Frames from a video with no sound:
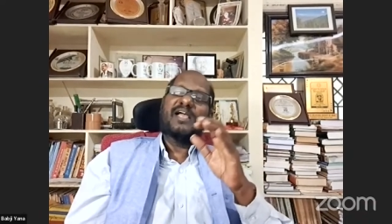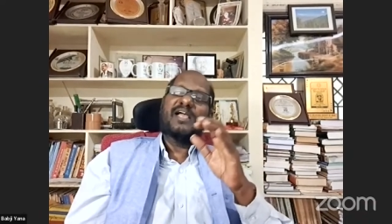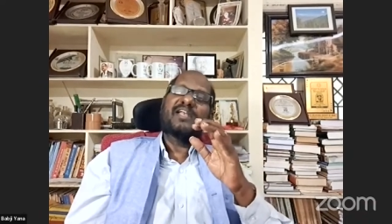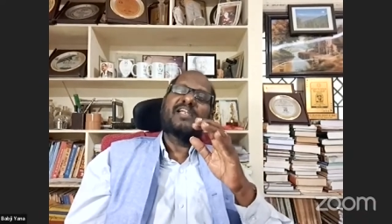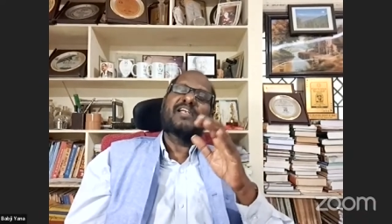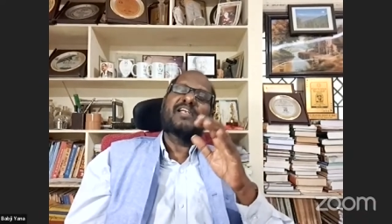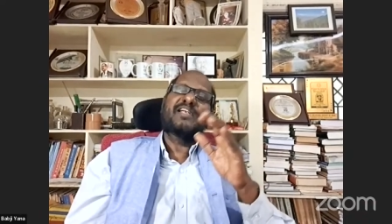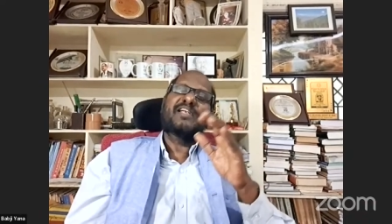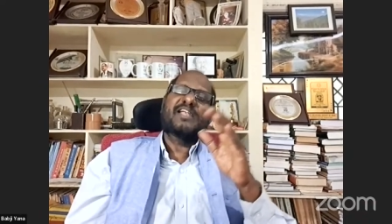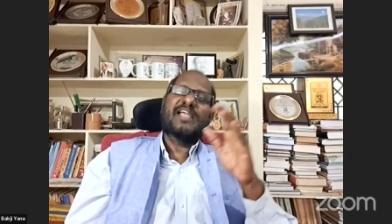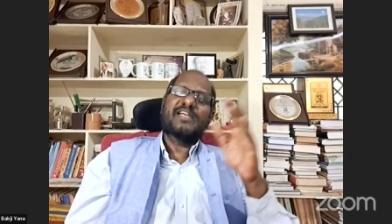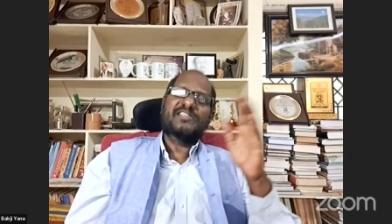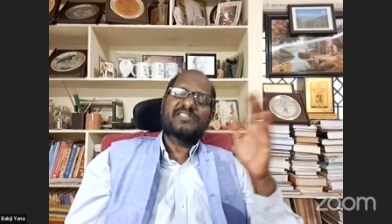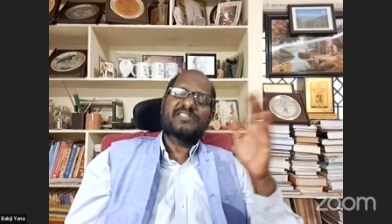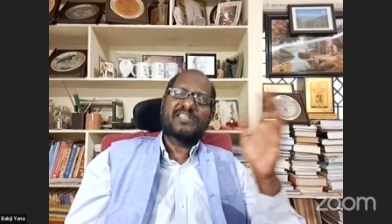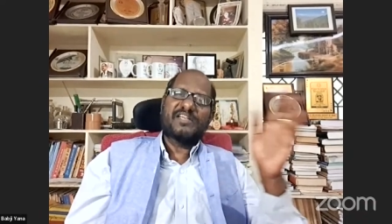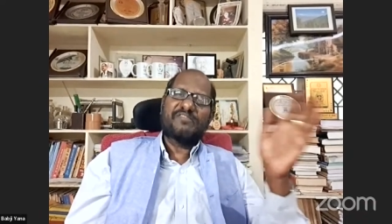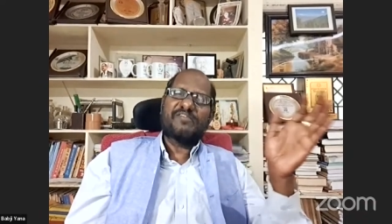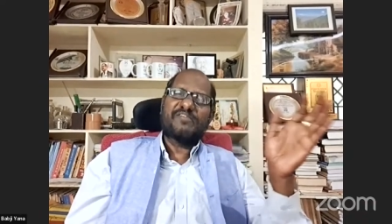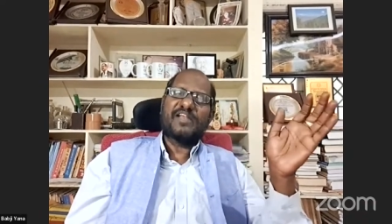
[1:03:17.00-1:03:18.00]
and it
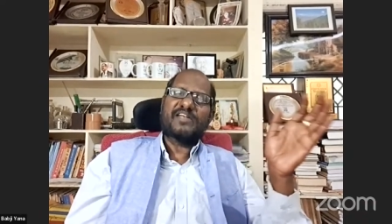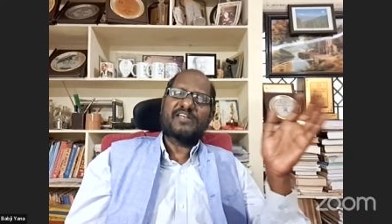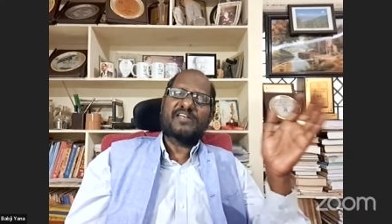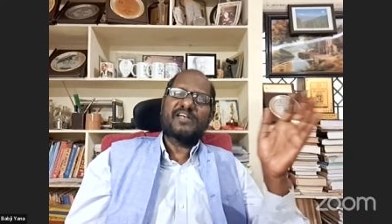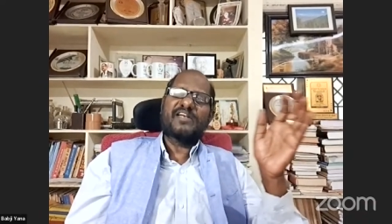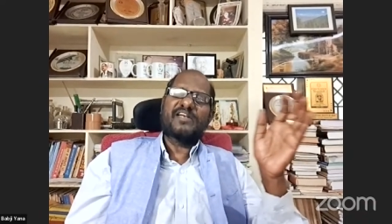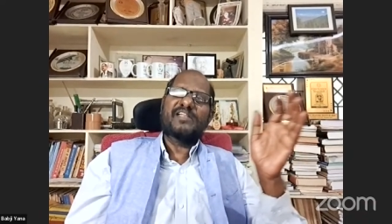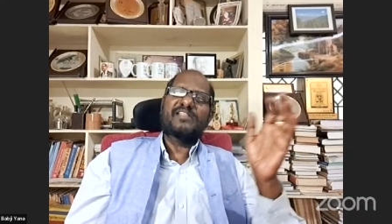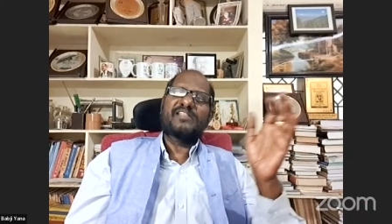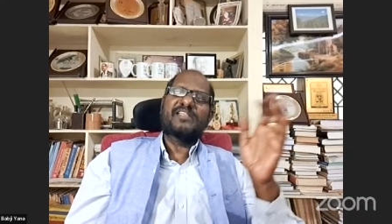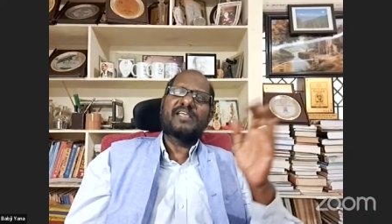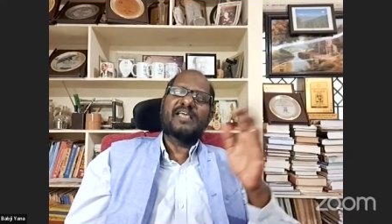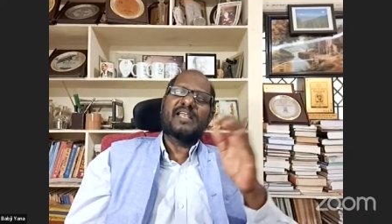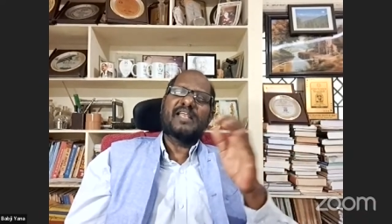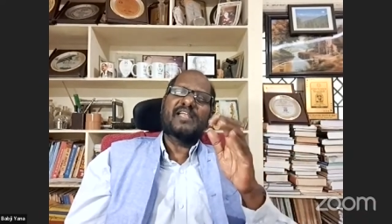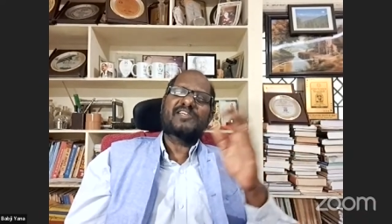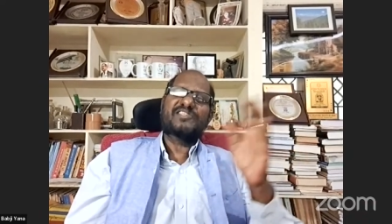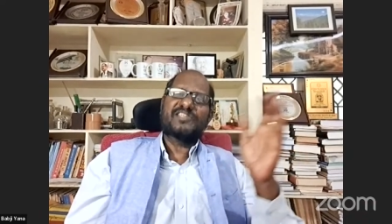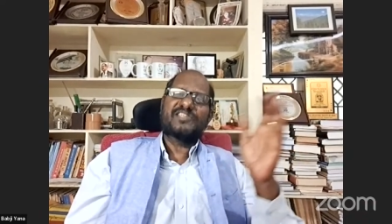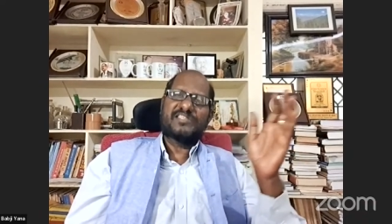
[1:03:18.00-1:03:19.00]
gets reflected in the
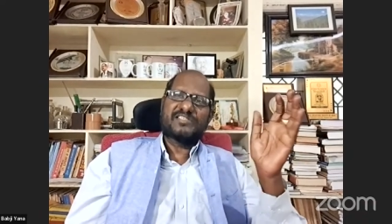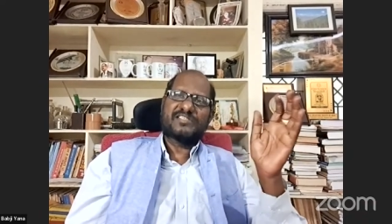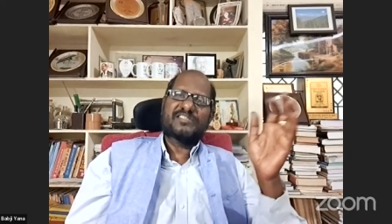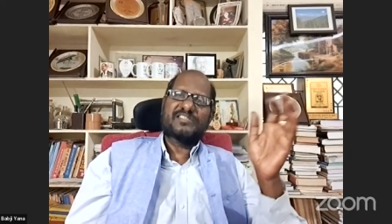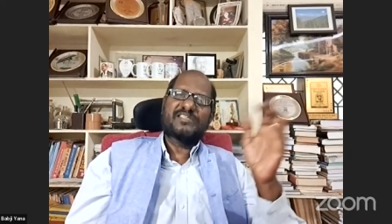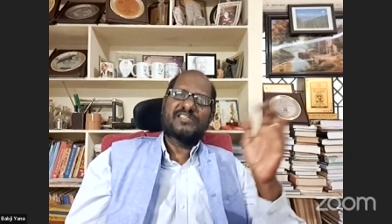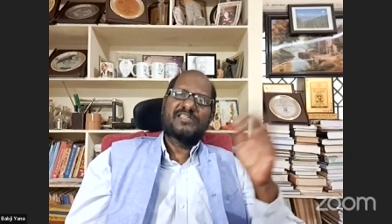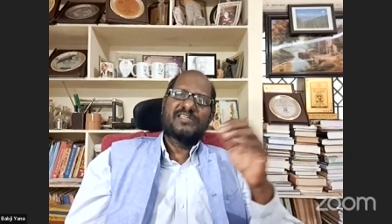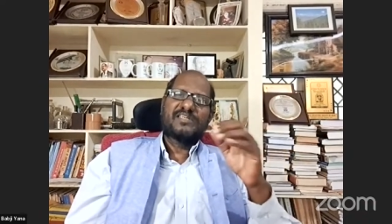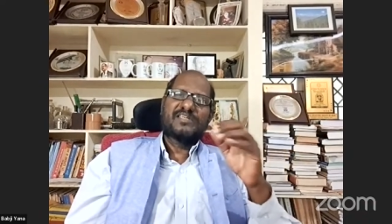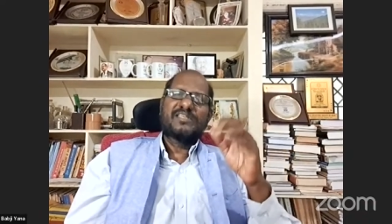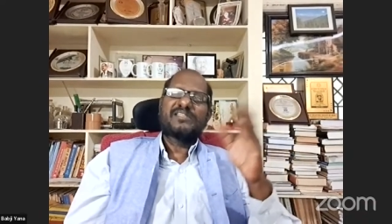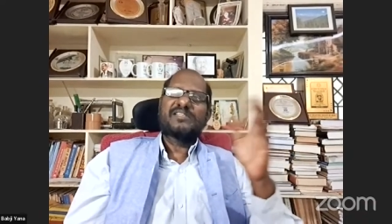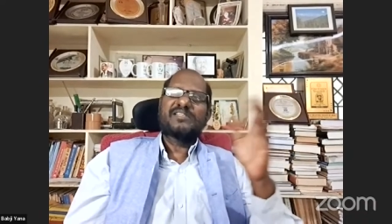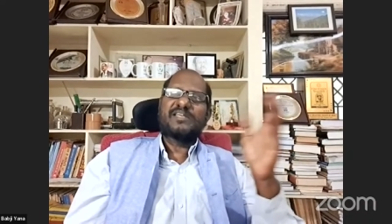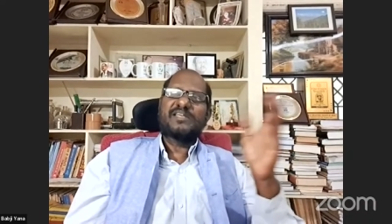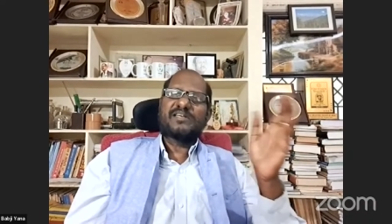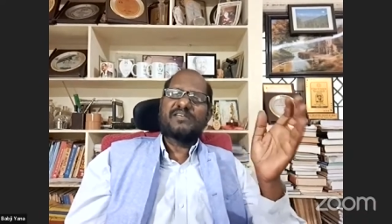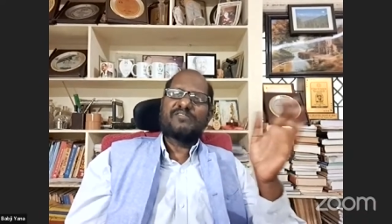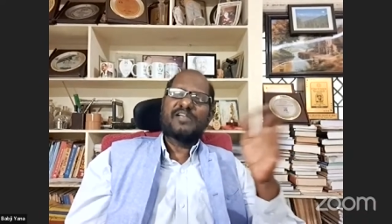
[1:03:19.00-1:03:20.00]
elections
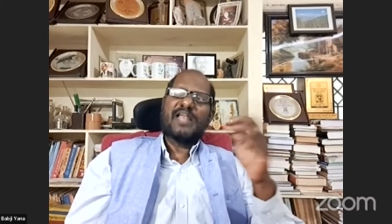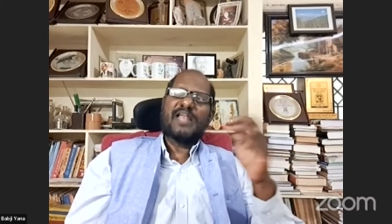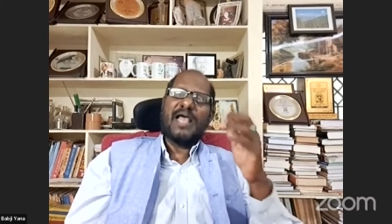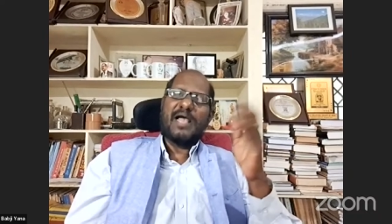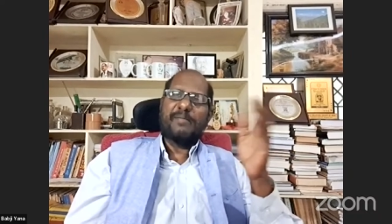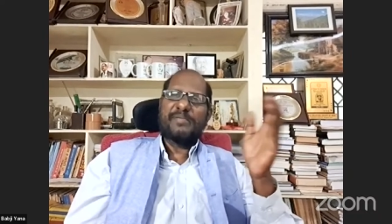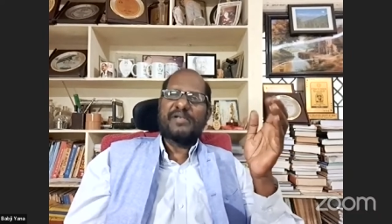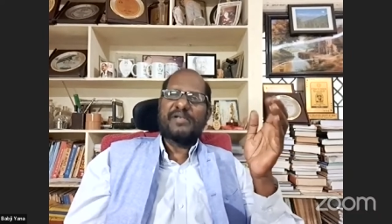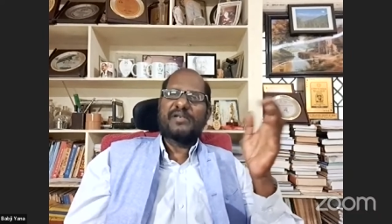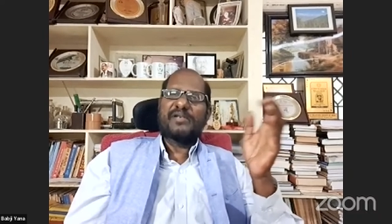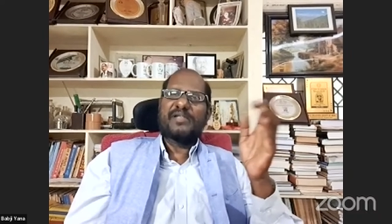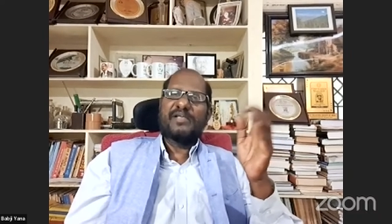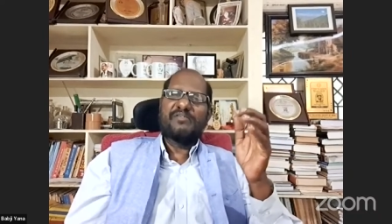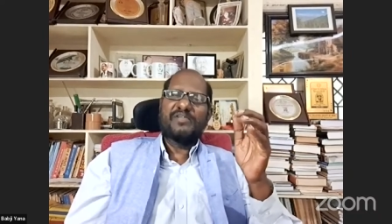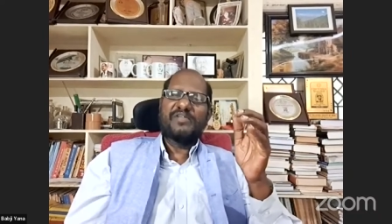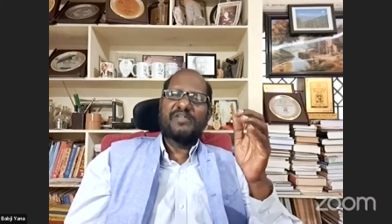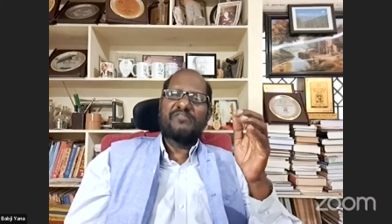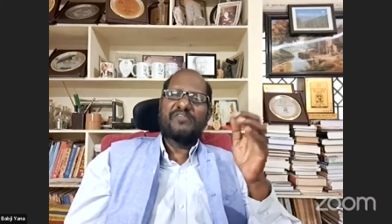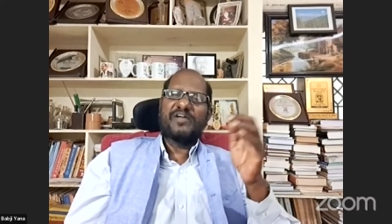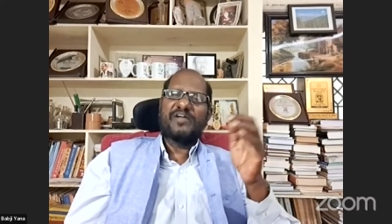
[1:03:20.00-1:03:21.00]
that will happen
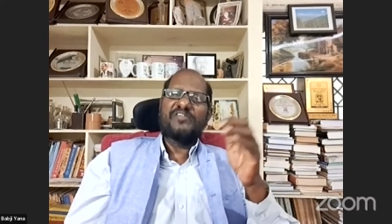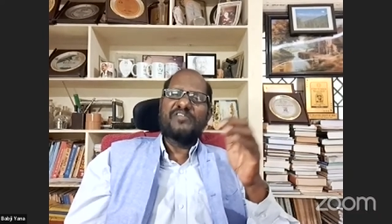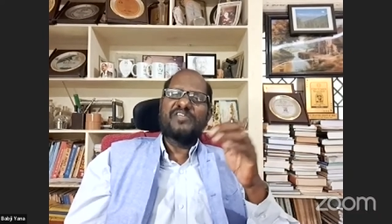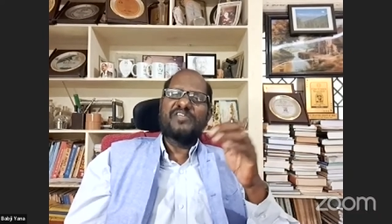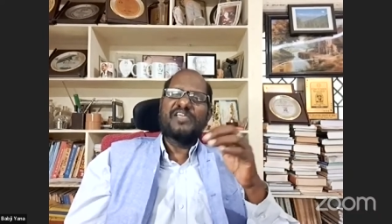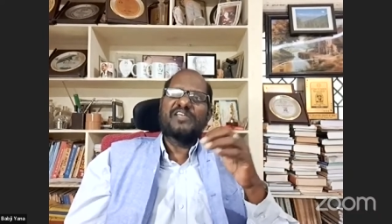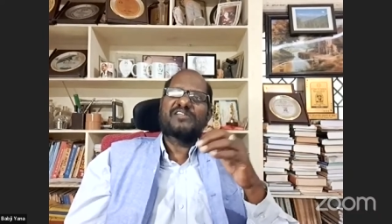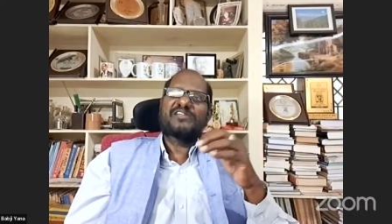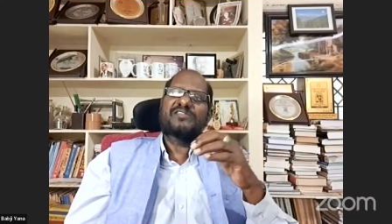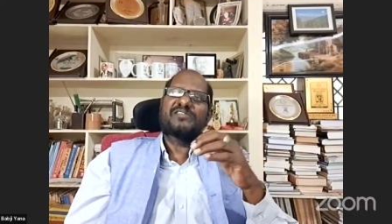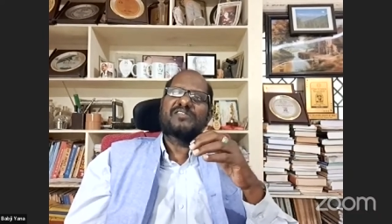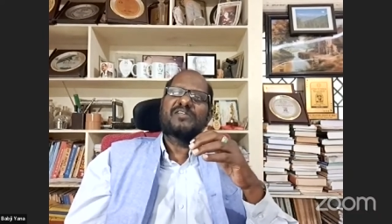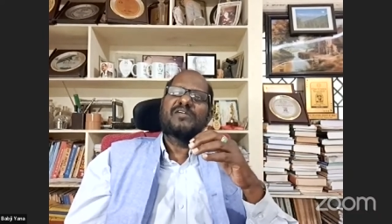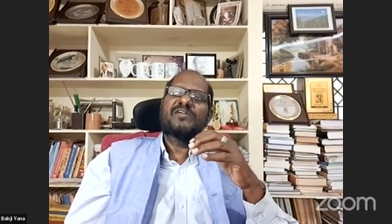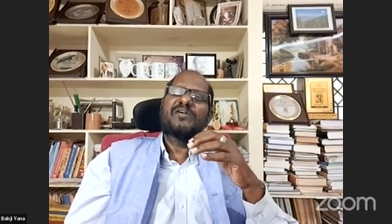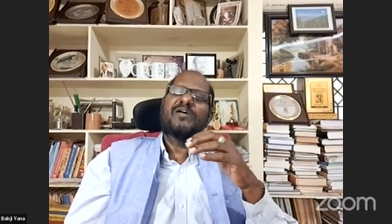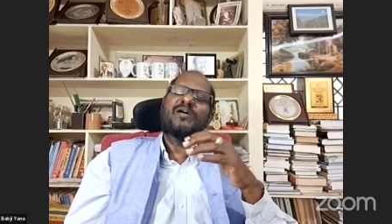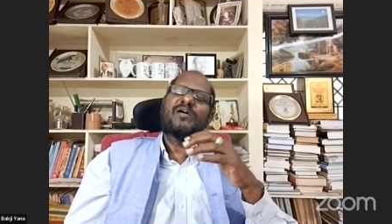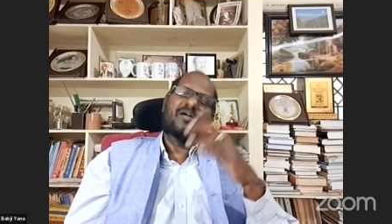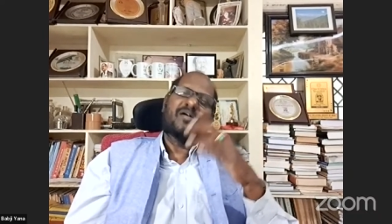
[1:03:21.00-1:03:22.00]
every 5 years,
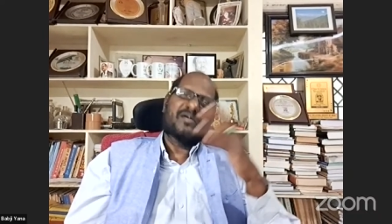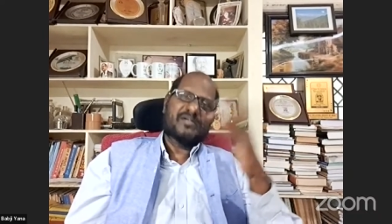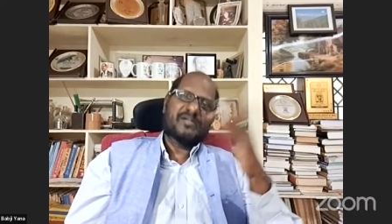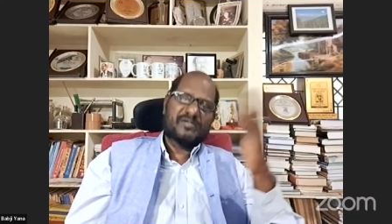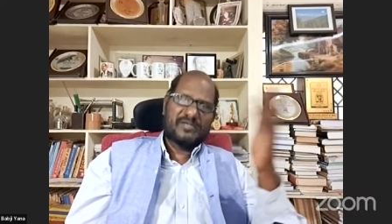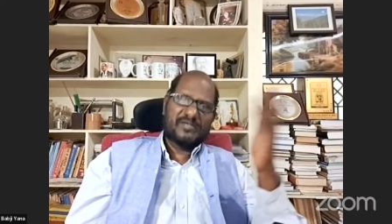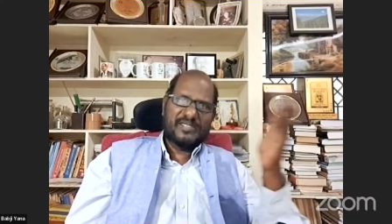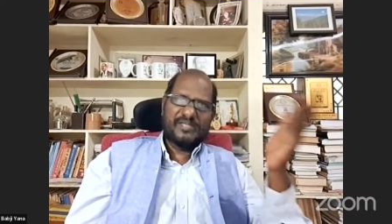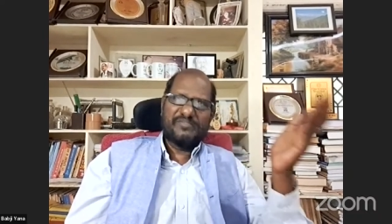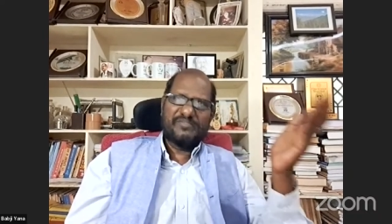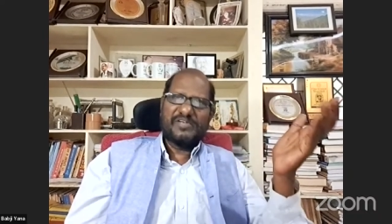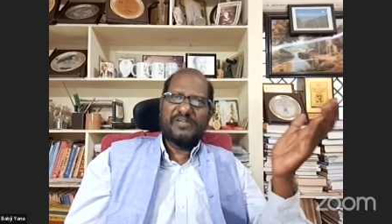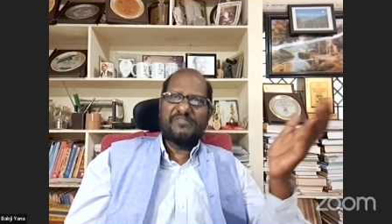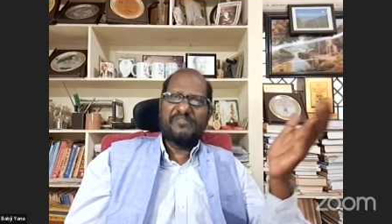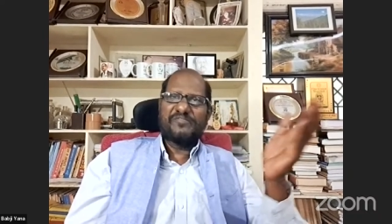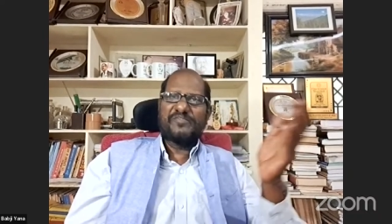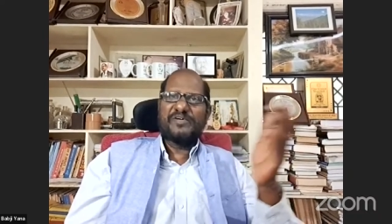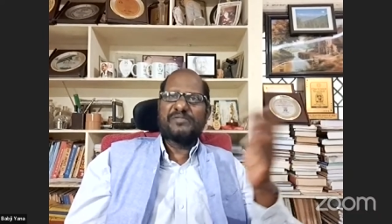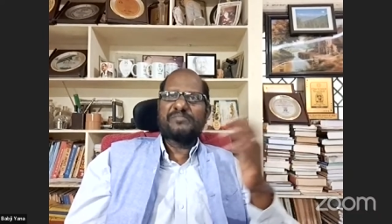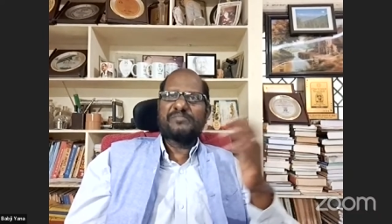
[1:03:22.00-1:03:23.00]
or even
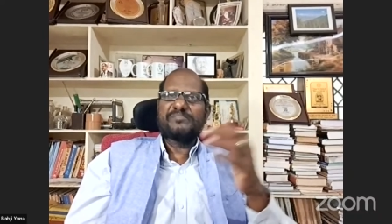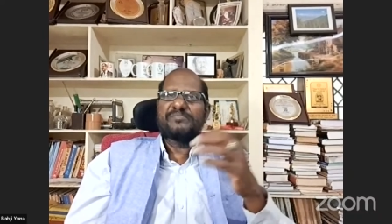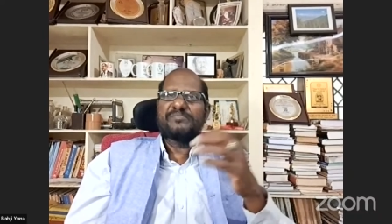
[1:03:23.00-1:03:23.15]
if